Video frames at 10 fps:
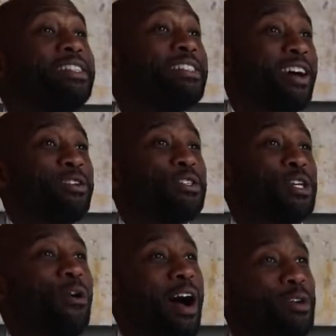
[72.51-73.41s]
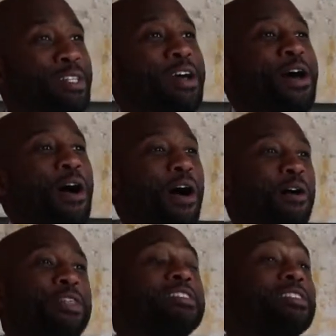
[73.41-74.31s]
Designer Show House.
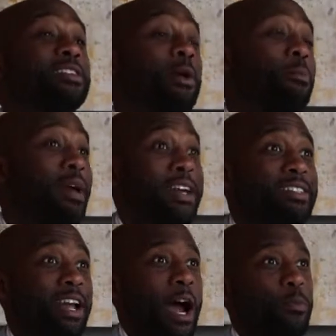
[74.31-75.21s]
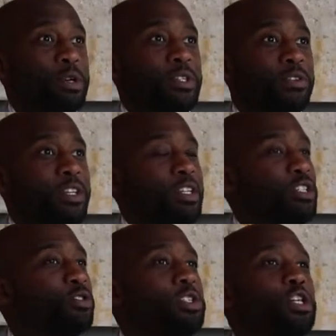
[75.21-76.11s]
This is an amazing opportunity.
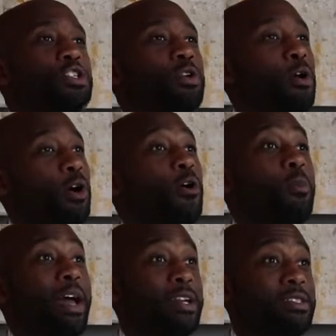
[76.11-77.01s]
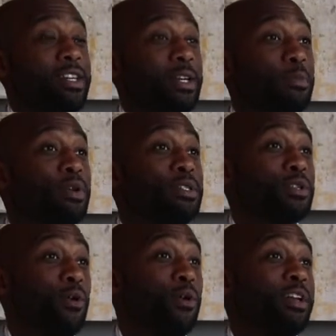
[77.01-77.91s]
Traditional Home magazine
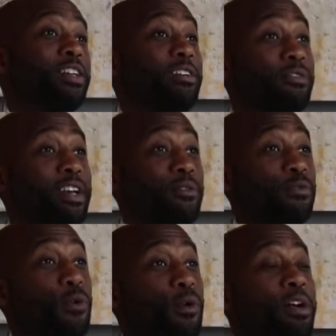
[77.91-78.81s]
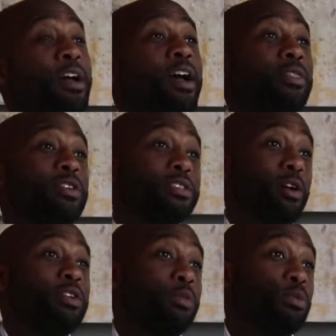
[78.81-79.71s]
puts on an event for the
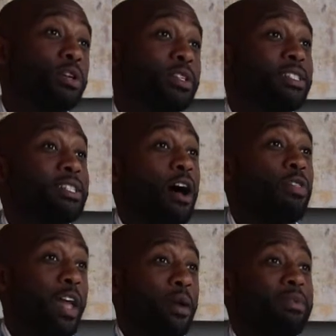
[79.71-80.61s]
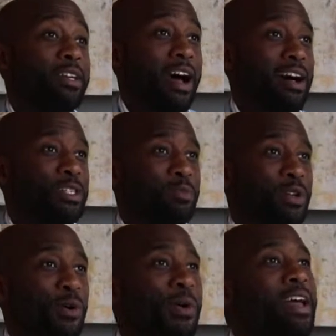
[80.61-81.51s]
Stony Brook Southampton
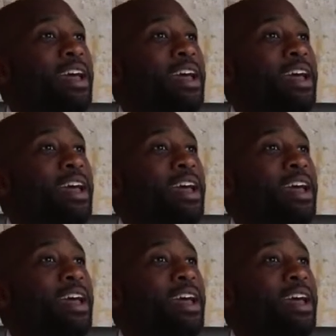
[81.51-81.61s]
Hospital.